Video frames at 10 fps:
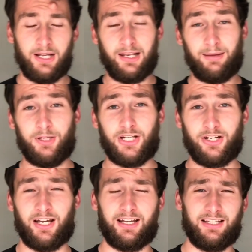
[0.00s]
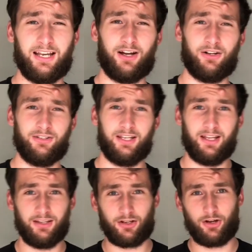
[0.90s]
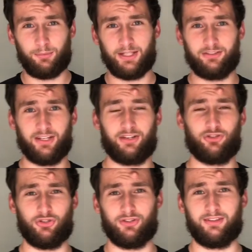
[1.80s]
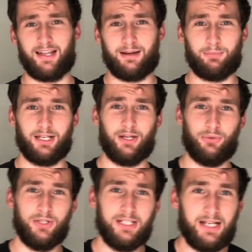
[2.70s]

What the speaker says: Let me know how you get on in the comment section down below.